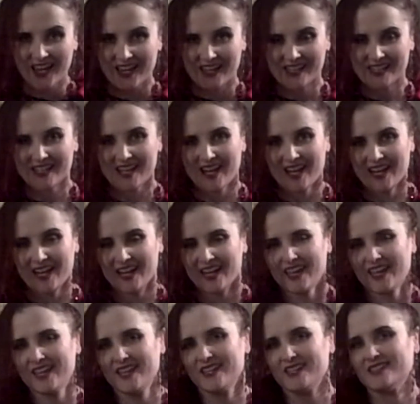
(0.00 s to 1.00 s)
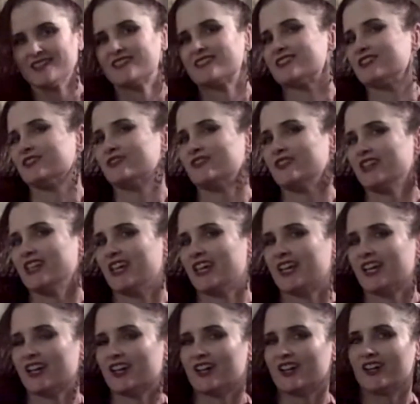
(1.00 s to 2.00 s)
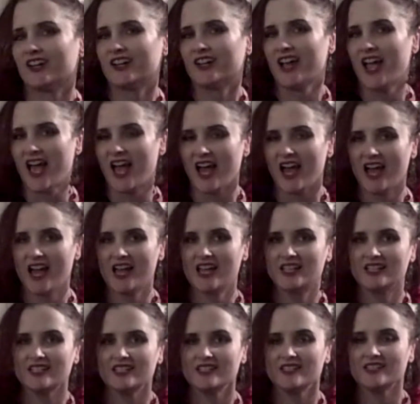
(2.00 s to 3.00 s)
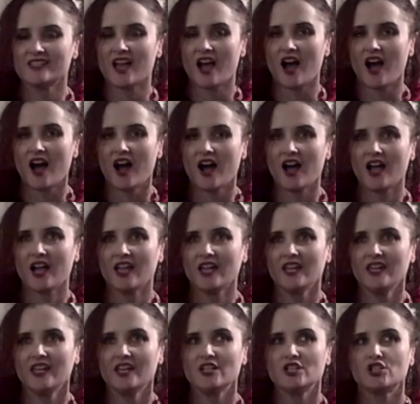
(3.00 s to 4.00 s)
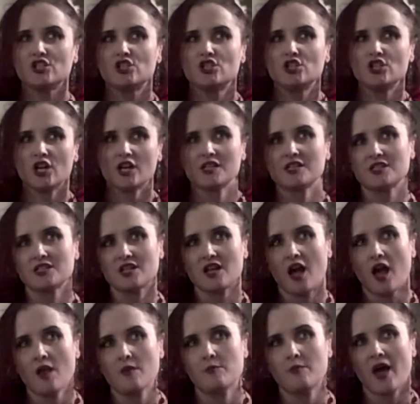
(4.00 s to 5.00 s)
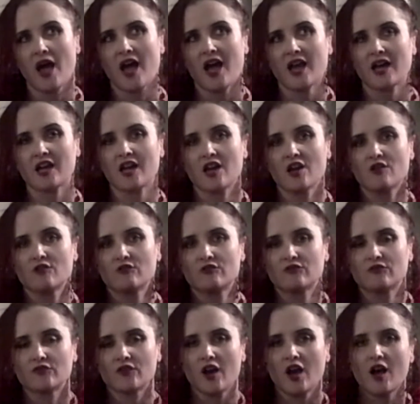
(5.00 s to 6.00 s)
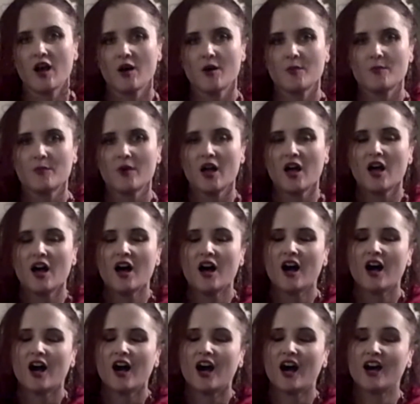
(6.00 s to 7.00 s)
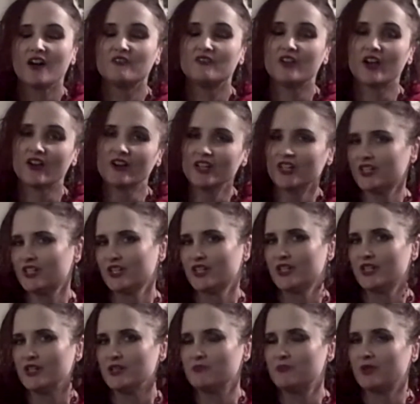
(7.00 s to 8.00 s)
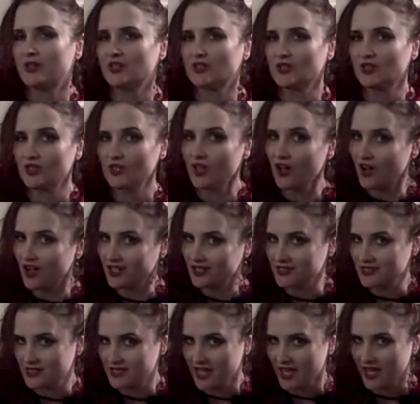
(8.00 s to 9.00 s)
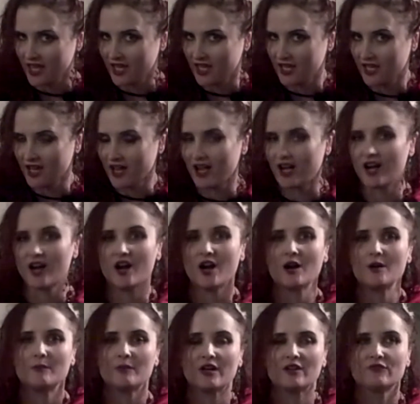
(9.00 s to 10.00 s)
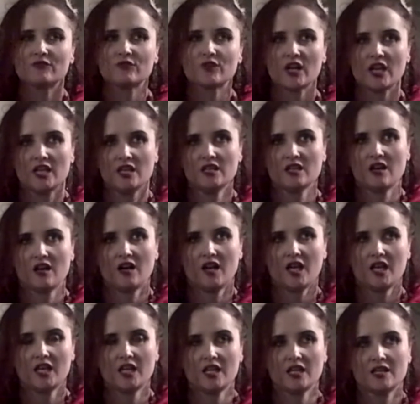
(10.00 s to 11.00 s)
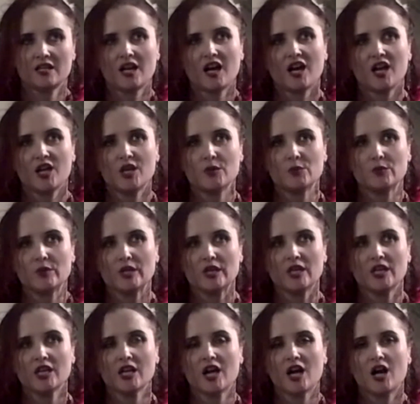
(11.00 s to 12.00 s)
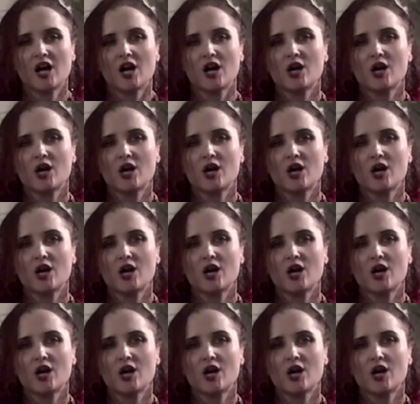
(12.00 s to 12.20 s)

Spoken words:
Hey guys, Tiffany here, and I just got back from a very good but long day. My friend Heidi and we